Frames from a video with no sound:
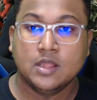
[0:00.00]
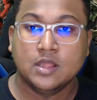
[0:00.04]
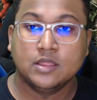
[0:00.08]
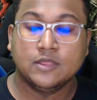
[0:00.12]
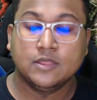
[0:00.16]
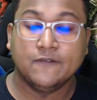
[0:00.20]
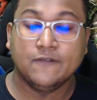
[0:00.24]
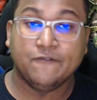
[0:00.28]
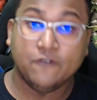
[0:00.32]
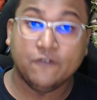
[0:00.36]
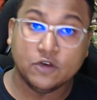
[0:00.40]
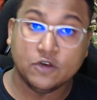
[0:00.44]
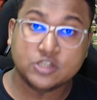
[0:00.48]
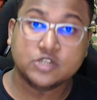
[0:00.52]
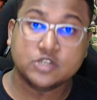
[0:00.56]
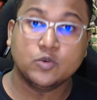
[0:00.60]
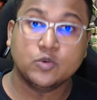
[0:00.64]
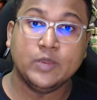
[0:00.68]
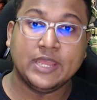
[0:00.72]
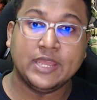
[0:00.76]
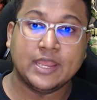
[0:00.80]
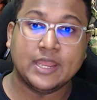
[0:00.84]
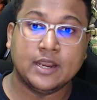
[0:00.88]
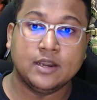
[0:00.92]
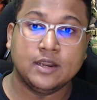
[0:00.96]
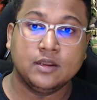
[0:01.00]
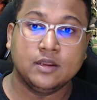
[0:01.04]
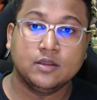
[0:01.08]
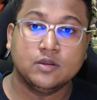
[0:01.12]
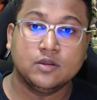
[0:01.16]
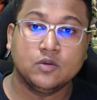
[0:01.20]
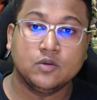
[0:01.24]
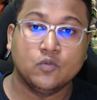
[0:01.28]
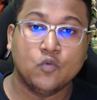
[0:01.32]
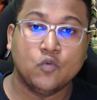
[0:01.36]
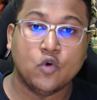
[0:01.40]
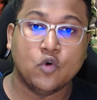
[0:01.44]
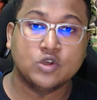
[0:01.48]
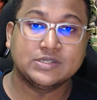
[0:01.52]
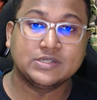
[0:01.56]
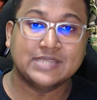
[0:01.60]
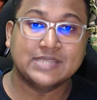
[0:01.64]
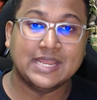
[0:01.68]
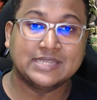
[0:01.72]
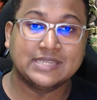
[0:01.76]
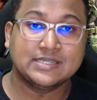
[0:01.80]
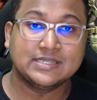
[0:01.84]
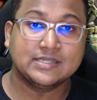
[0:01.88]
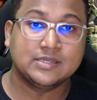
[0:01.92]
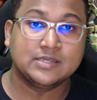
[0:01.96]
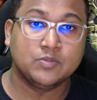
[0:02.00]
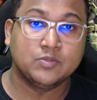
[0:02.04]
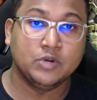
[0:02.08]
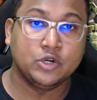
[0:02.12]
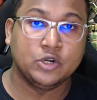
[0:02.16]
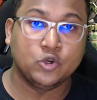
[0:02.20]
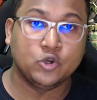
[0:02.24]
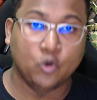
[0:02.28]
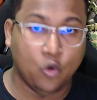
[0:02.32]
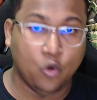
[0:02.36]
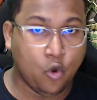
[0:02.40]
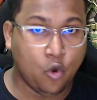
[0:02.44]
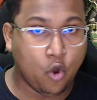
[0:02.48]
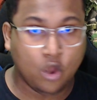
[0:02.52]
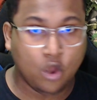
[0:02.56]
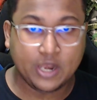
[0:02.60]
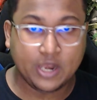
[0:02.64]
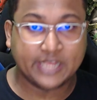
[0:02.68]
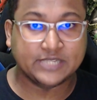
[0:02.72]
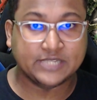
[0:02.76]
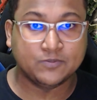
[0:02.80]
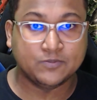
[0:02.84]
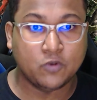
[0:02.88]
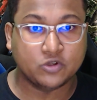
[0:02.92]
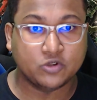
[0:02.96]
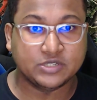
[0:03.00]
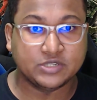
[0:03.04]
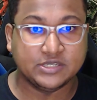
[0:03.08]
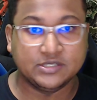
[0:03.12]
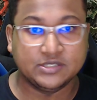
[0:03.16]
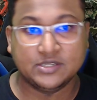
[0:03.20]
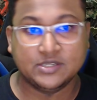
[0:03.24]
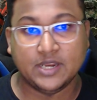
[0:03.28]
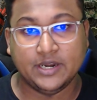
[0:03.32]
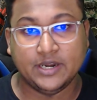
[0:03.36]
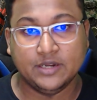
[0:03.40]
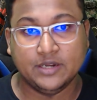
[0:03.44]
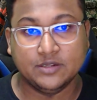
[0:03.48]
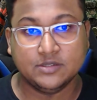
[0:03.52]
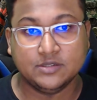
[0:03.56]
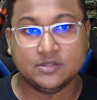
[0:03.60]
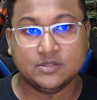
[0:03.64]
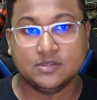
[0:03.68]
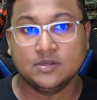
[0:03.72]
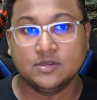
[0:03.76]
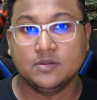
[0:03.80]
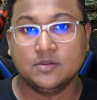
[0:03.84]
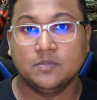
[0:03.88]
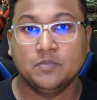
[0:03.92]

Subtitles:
The first weekend was accessible to all Xbox insiders,